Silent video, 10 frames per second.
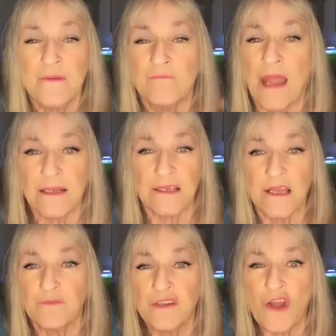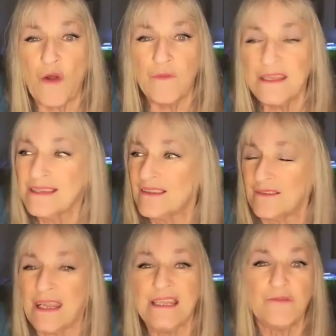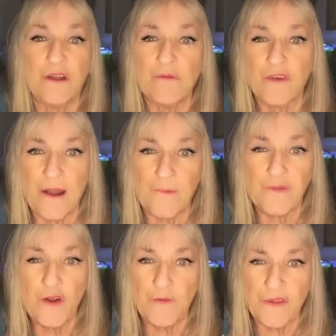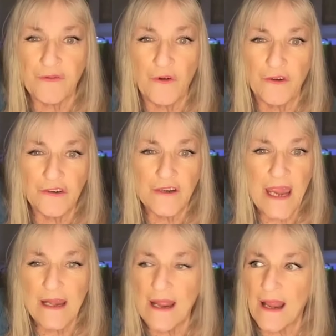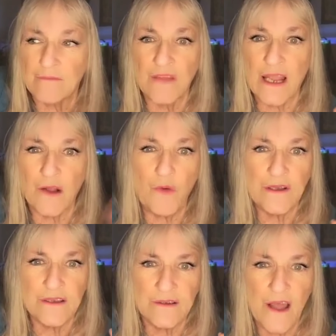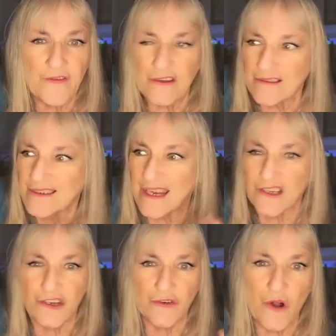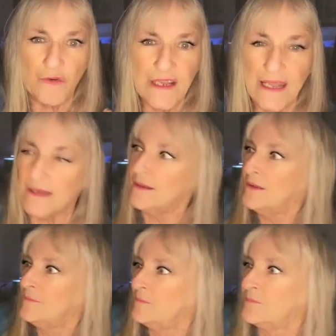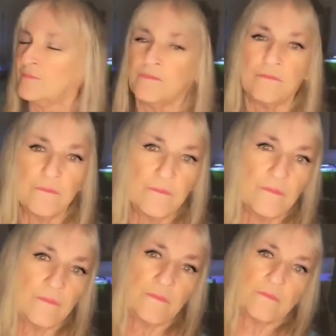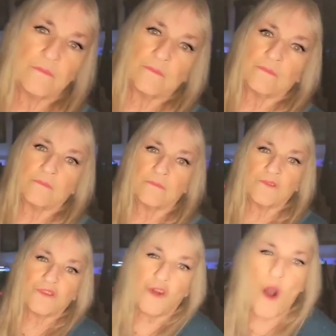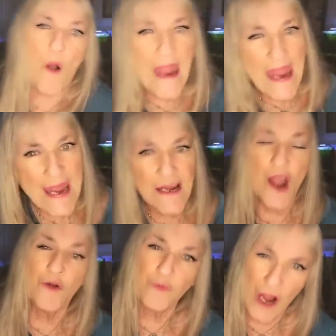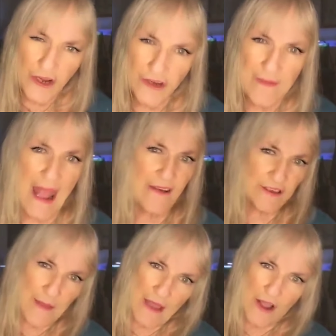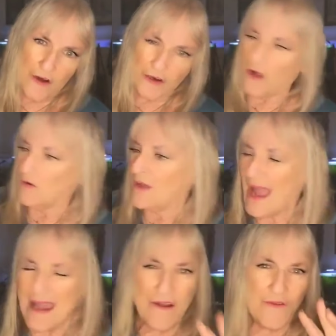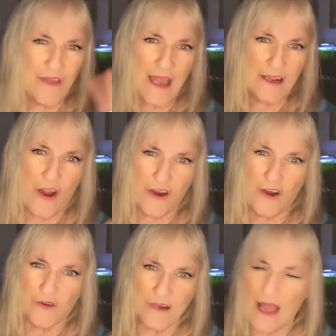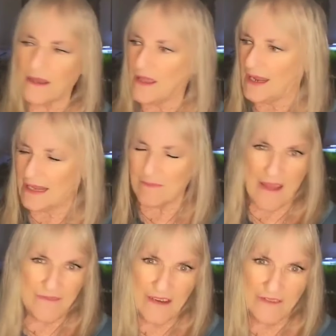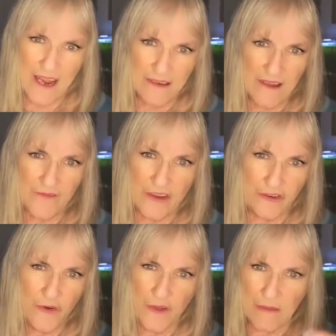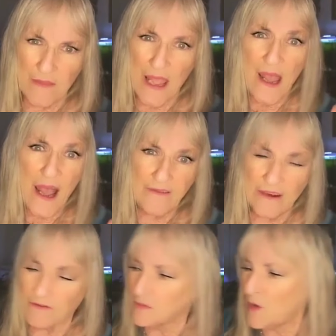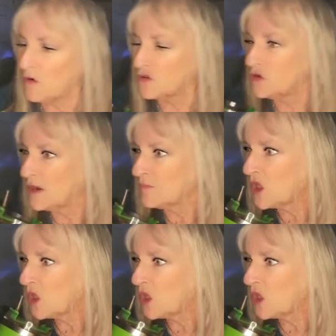My ex-husband told me these little kids would come right up to him and throw a grenade at him like it wasn't nothing, a six-year-old kid. So go ahead, run your mouths about Argo. I don't like Argo or not like him. I've never had nothing to do with him. I've never spoke to him.